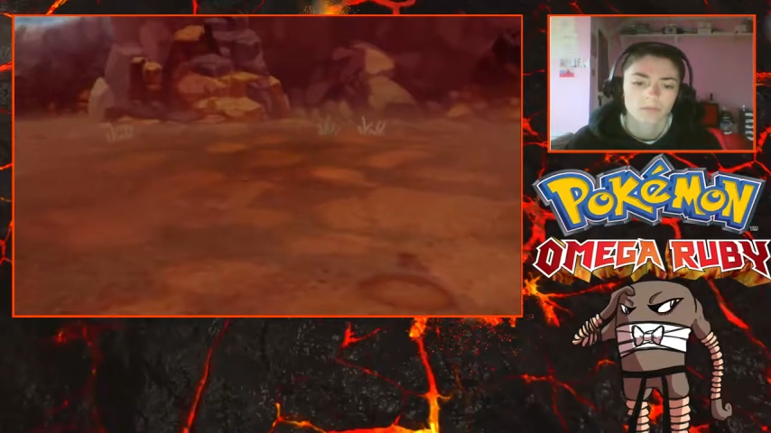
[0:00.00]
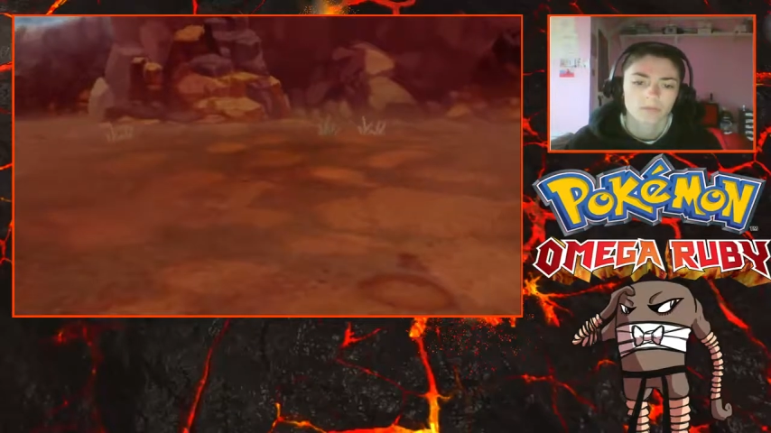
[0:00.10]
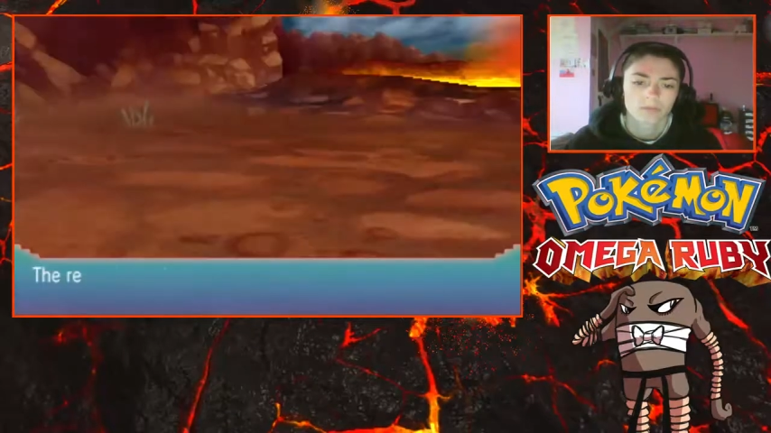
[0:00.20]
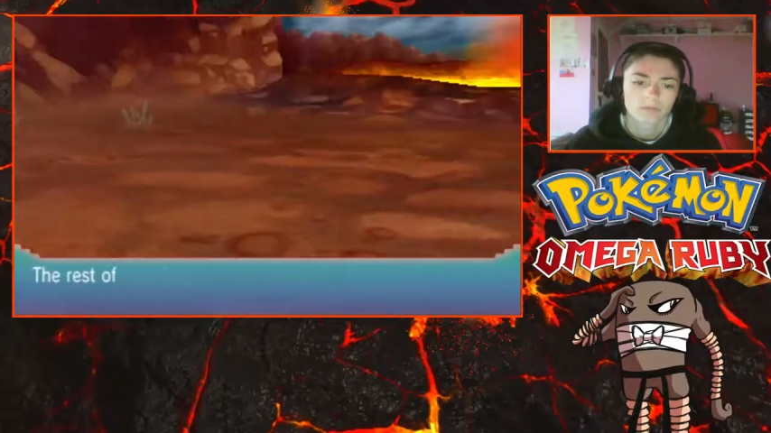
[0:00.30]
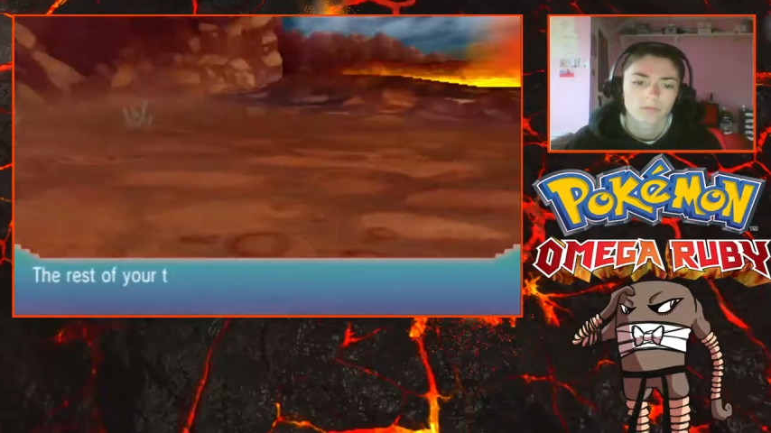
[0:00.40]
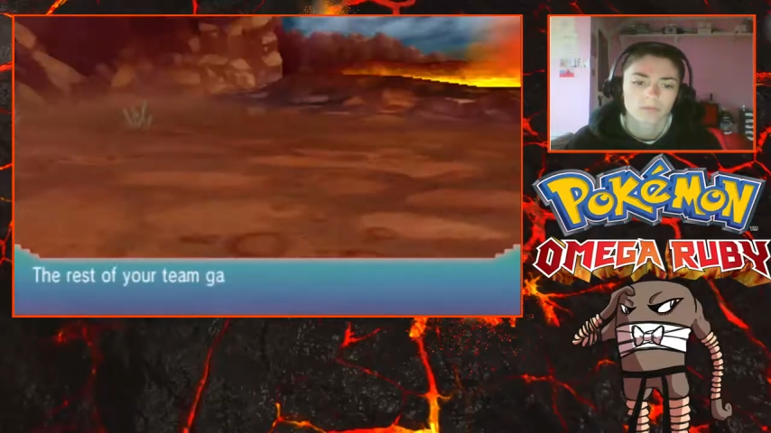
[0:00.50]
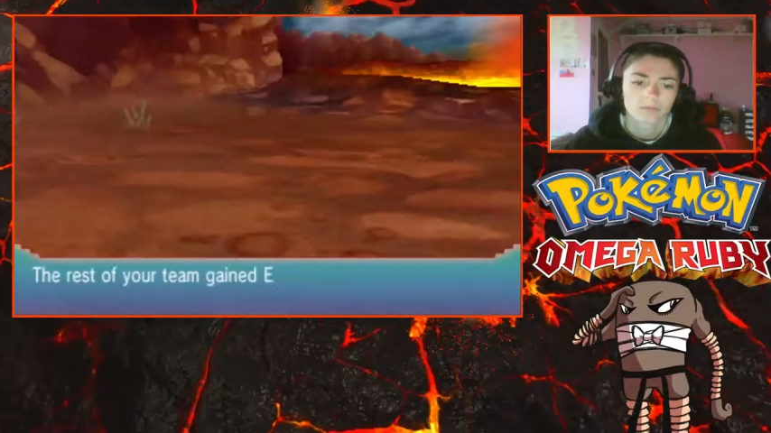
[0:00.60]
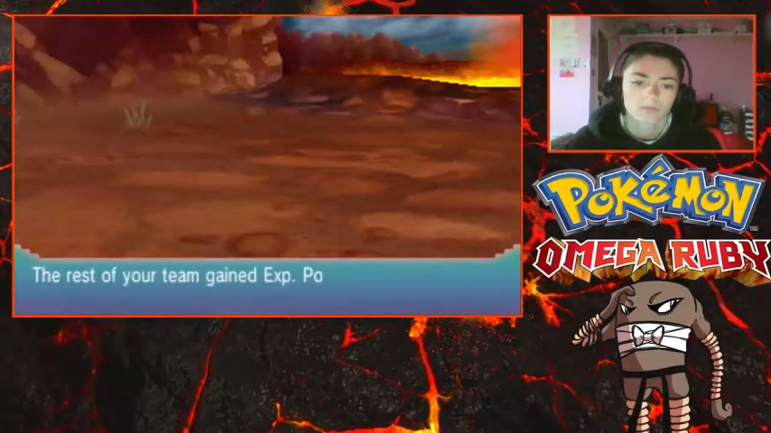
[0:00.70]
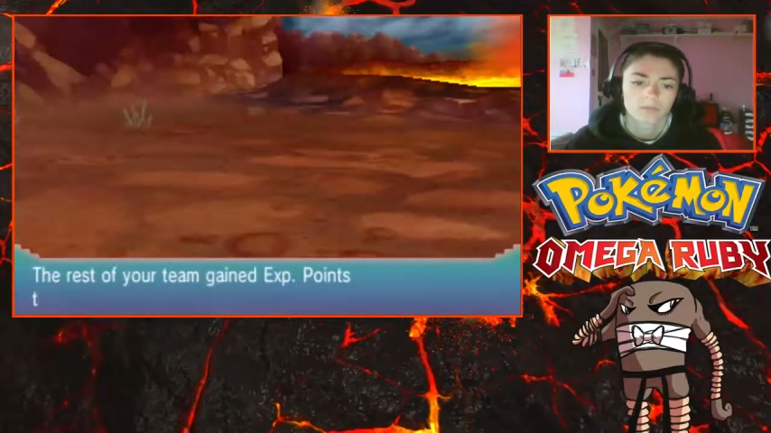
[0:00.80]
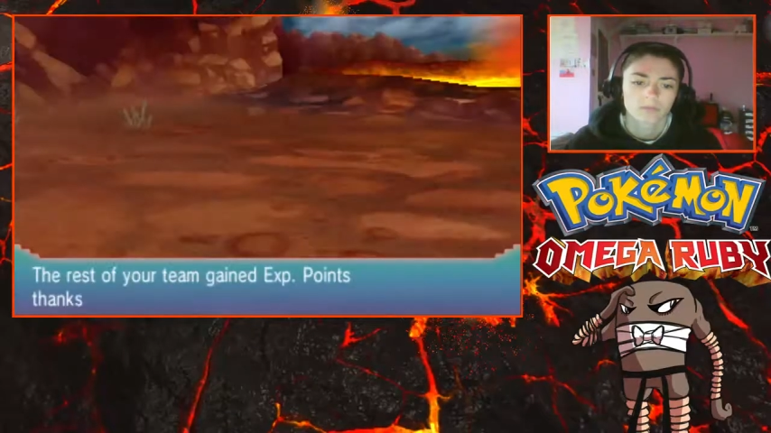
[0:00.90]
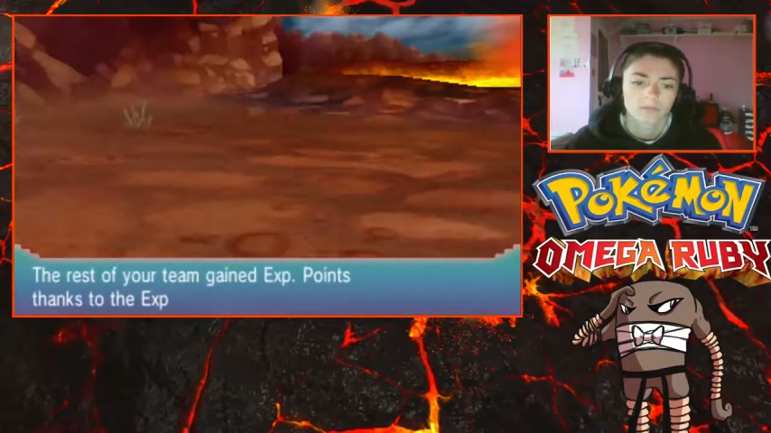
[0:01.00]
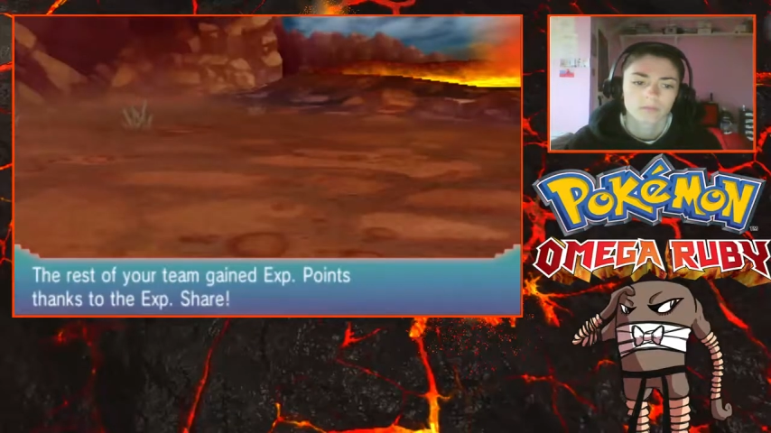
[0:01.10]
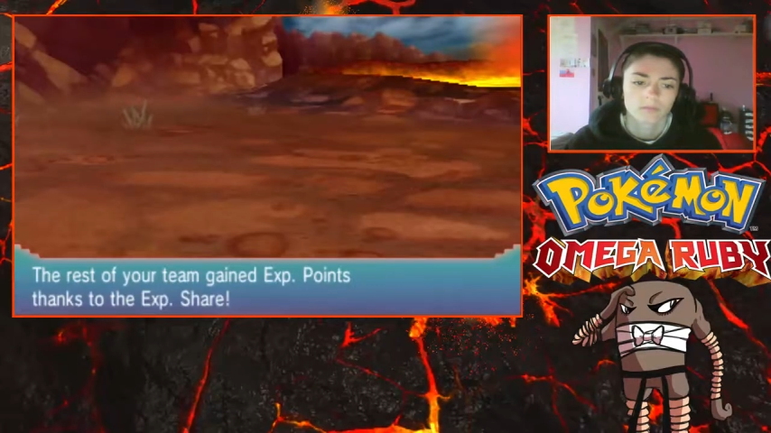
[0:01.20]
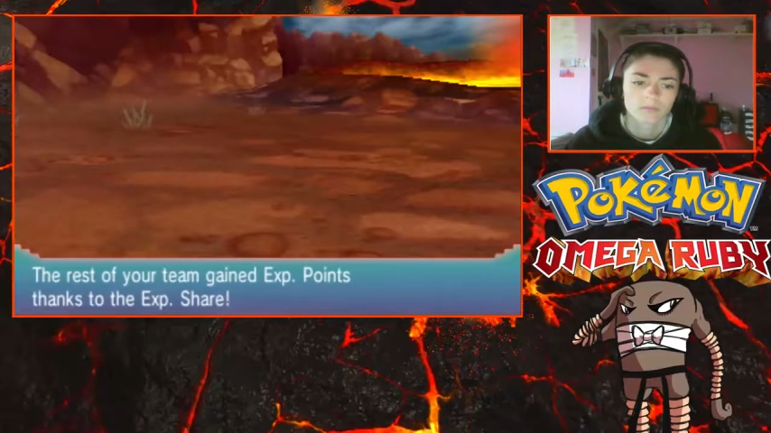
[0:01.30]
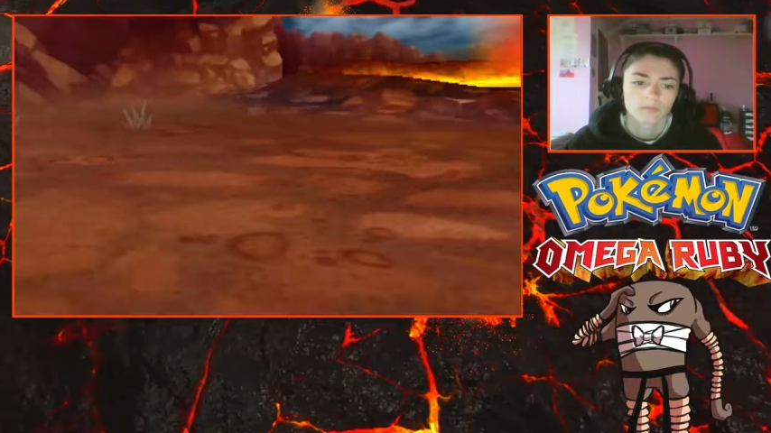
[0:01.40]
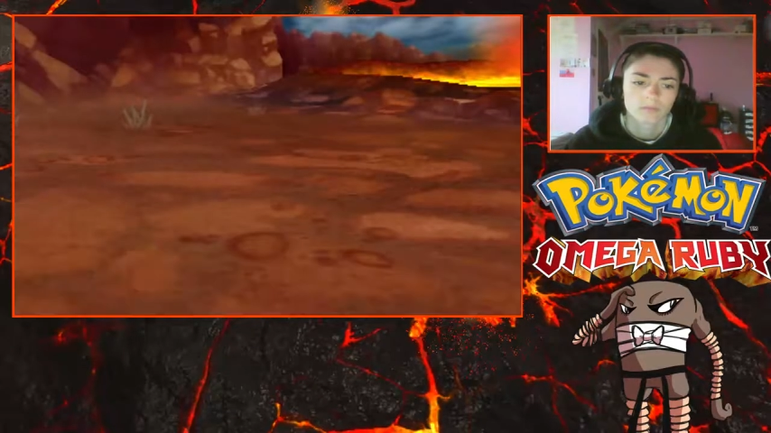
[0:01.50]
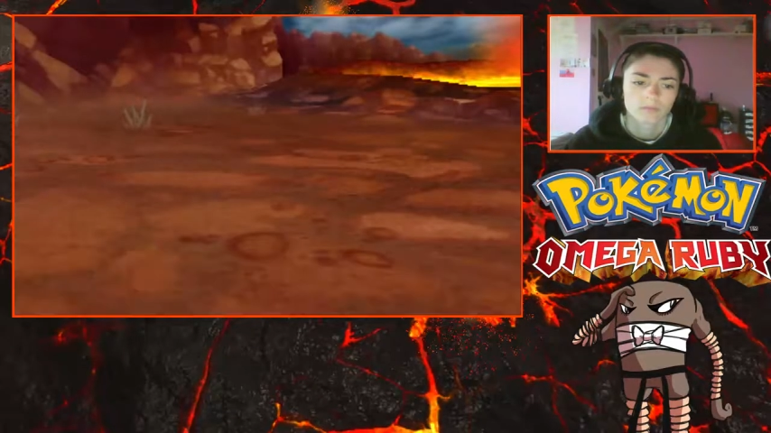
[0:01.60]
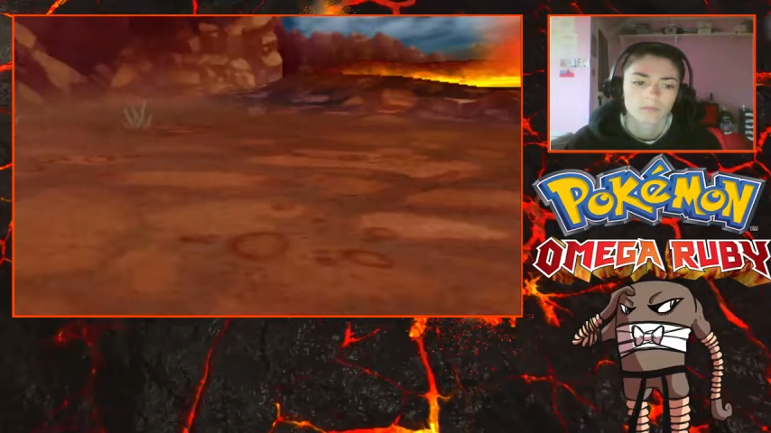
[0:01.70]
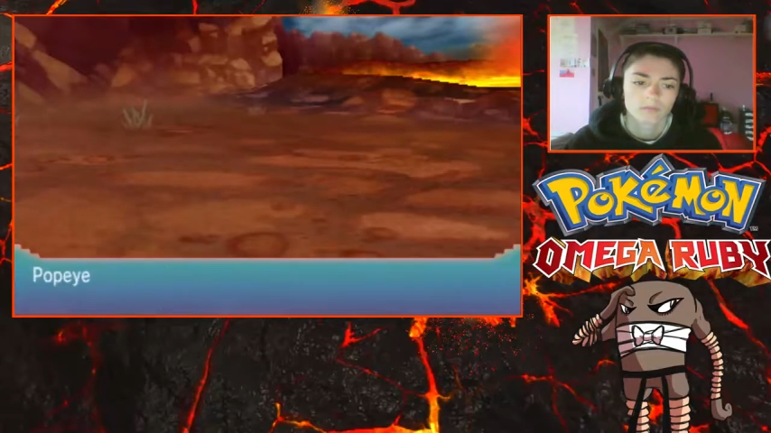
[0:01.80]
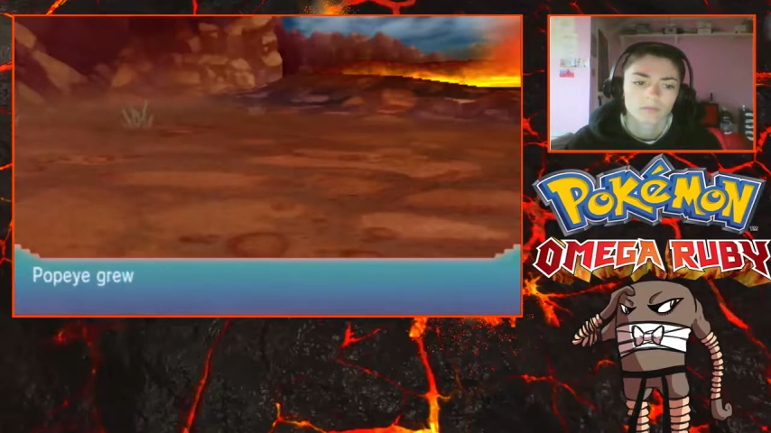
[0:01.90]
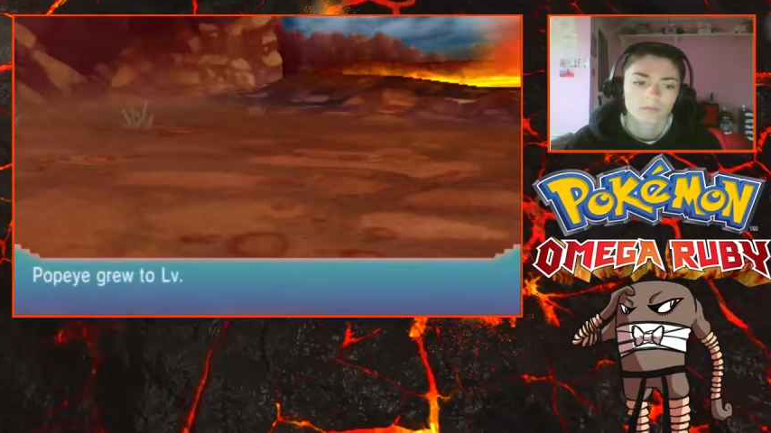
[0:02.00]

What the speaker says: [no speech]